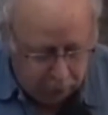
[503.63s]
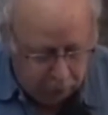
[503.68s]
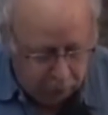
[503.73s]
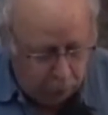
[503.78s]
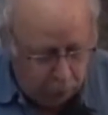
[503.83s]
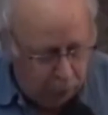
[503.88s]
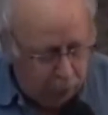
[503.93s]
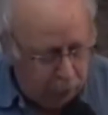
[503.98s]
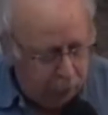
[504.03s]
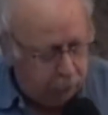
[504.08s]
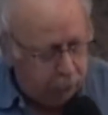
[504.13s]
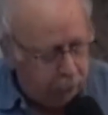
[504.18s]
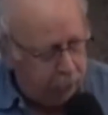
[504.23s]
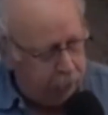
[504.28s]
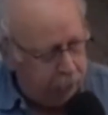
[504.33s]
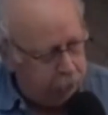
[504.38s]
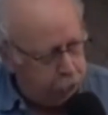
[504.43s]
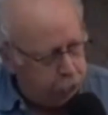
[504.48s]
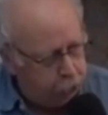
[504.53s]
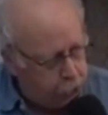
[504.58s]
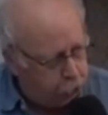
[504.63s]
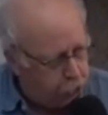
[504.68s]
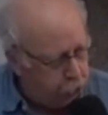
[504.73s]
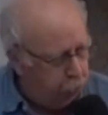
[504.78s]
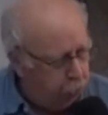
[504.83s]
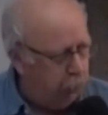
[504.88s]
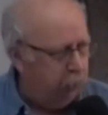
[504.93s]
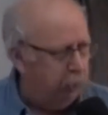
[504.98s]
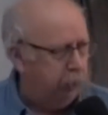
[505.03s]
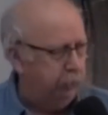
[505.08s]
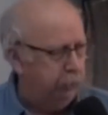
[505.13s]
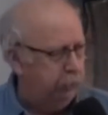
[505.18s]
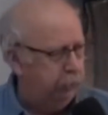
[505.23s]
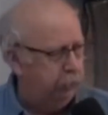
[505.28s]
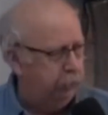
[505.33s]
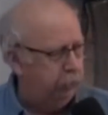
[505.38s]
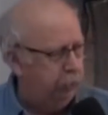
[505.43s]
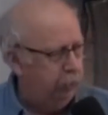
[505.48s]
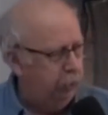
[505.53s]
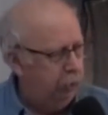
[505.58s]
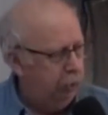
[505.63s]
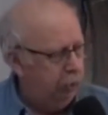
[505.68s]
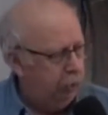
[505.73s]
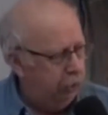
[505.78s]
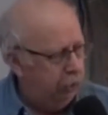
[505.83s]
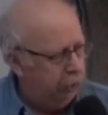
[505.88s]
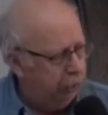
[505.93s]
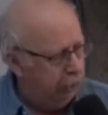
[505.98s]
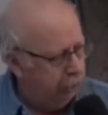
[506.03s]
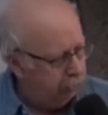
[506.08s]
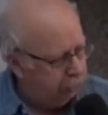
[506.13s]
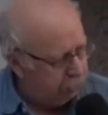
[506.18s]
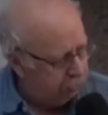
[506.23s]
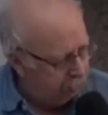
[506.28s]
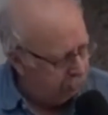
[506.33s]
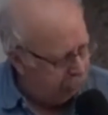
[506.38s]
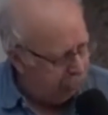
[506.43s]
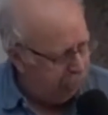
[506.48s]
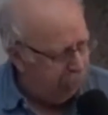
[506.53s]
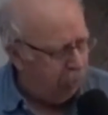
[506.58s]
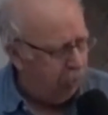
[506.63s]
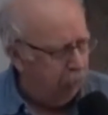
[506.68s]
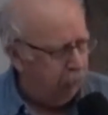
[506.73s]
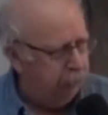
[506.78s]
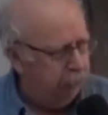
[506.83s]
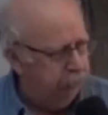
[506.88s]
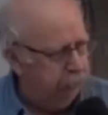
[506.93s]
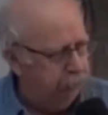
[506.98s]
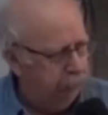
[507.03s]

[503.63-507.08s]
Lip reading: with an assurance against doubt.